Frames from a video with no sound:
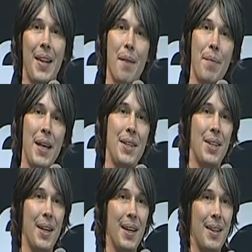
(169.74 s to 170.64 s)
that
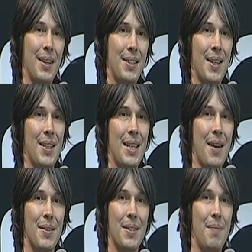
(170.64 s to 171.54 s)
picture turns
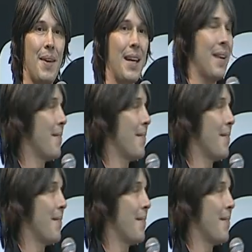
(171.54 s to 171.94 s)
out to be